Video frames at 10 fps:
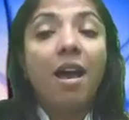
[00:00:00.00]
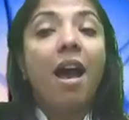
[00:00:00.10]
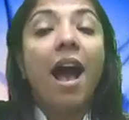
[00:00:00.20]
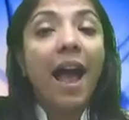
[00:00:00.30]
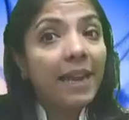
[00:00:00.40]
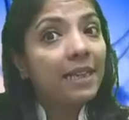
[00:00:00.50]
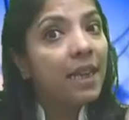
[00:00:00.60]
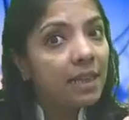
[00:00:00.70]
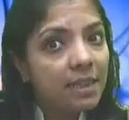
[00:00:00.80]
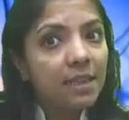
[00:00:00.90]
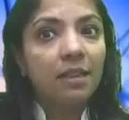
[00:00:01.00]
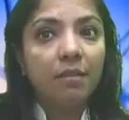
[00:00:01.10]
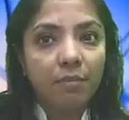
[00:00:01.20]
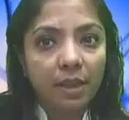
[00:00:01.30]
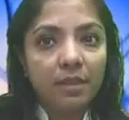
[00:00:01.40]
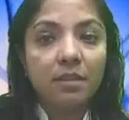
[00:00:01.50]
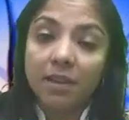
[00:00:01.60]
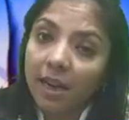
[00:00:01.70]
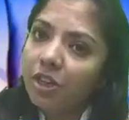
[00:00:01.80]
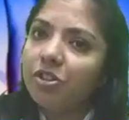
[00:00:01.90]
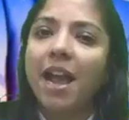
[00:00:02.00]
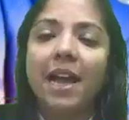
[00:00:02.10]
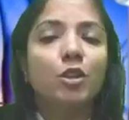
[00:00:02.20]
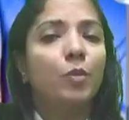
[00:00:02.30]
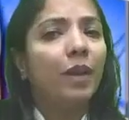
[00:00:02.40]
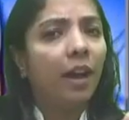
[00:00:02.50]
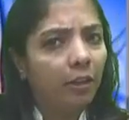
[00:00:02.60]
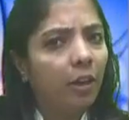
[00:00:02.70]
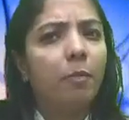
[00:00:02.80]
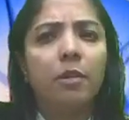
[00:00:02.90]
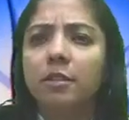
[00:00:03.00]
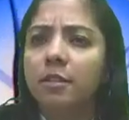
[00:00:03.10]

Identical means country has to be 100%